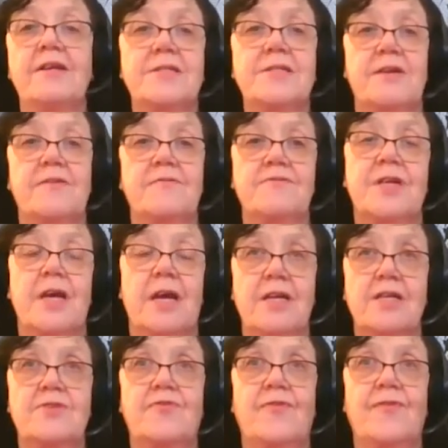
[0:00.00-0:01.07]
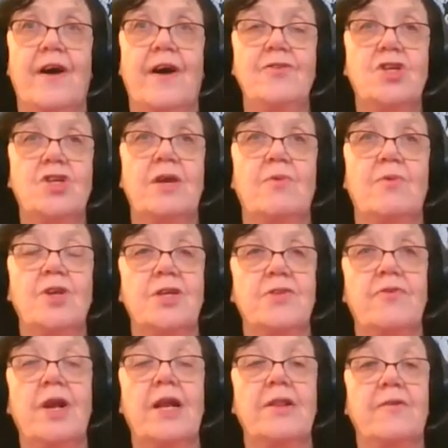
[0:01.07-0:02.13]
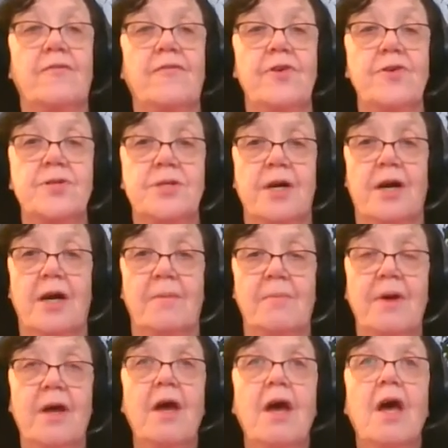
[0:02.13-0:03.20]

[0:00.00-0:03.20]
a set of standards for 5G, which is really the first time.